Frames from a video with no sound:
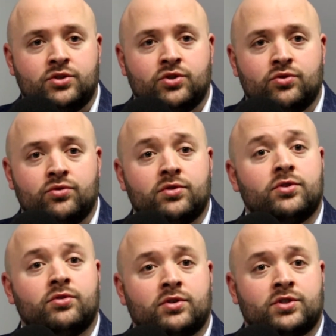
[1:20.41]
to the
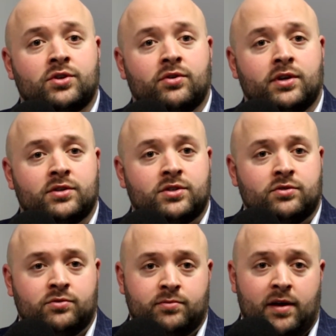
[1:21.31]
new custodian.
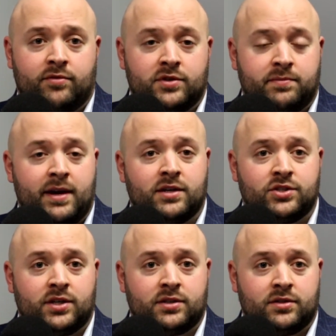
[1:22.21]
So whomever is
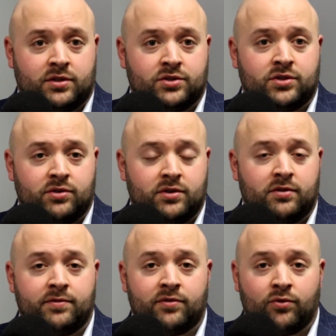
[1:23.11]
managing the
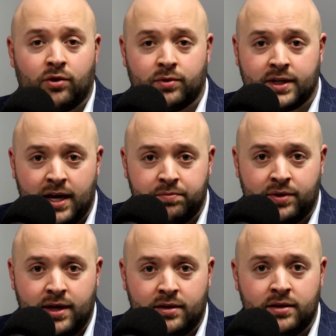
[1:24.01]
custodian of your 401k
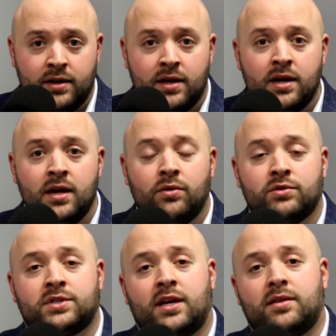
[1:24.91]
plan
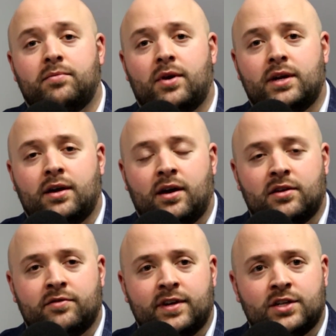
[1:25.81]
will send the money
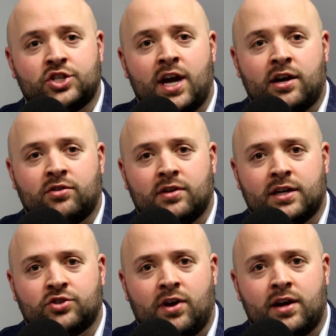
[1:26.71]
either via check or
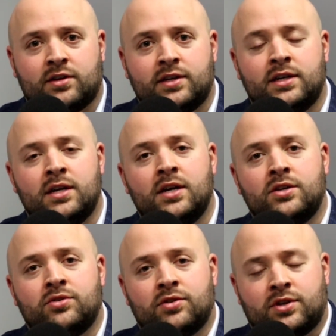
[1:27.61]
electronically
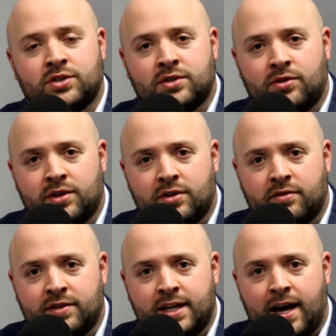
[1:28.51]
to the custodian
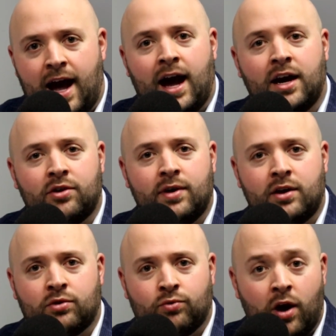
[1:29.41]
of the
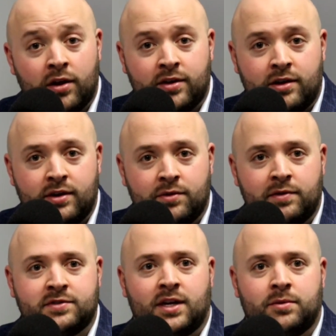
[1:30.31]
IRA or Roth IRA that
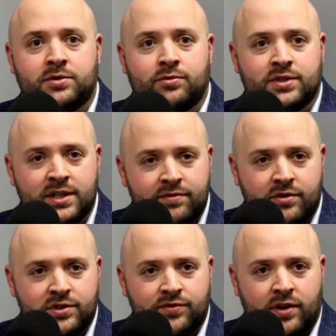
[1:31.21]
we've set up to receive
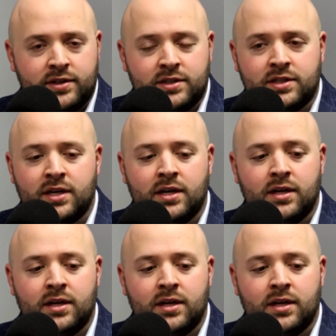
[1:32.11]
those funds.